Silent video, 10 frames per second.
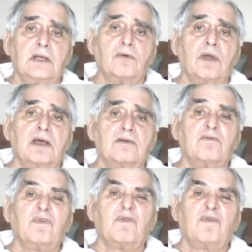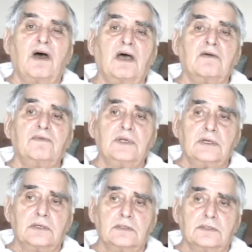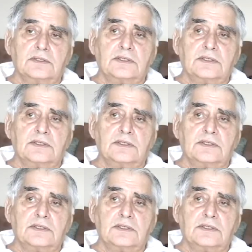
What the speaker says: around for 5 years,